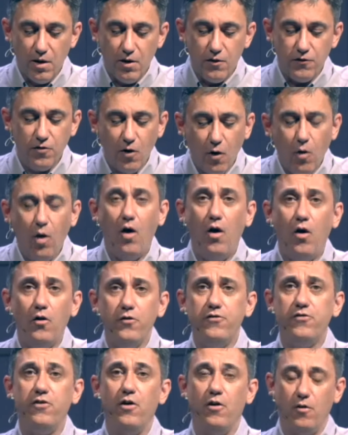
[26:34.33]
so
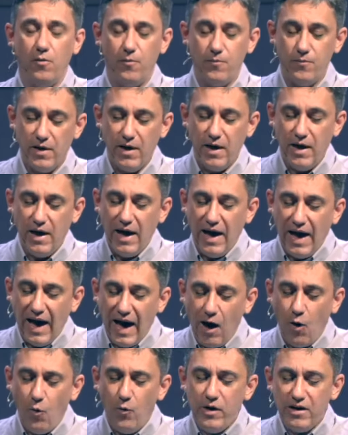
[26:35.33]
also
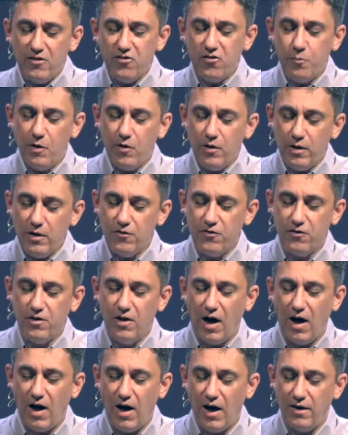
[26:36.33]
how we experience
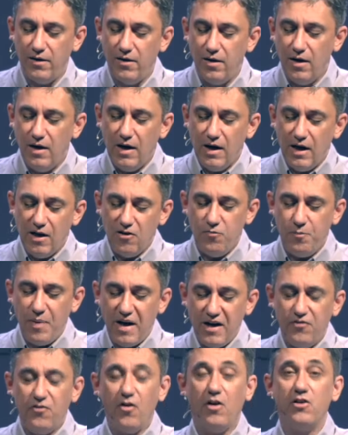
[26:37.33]
God is
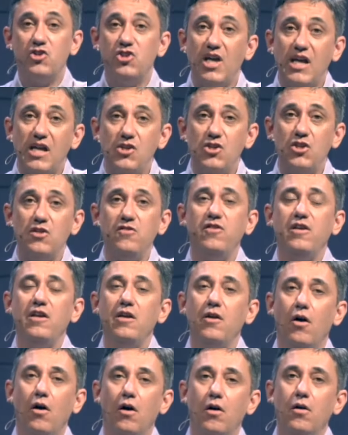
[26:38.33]
based on changes
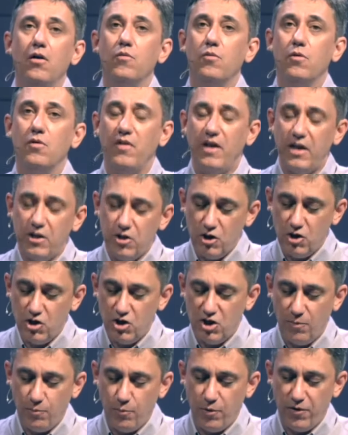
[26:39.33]
in our
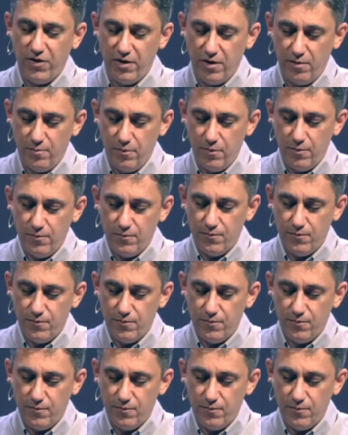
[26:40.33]
relationship with Him.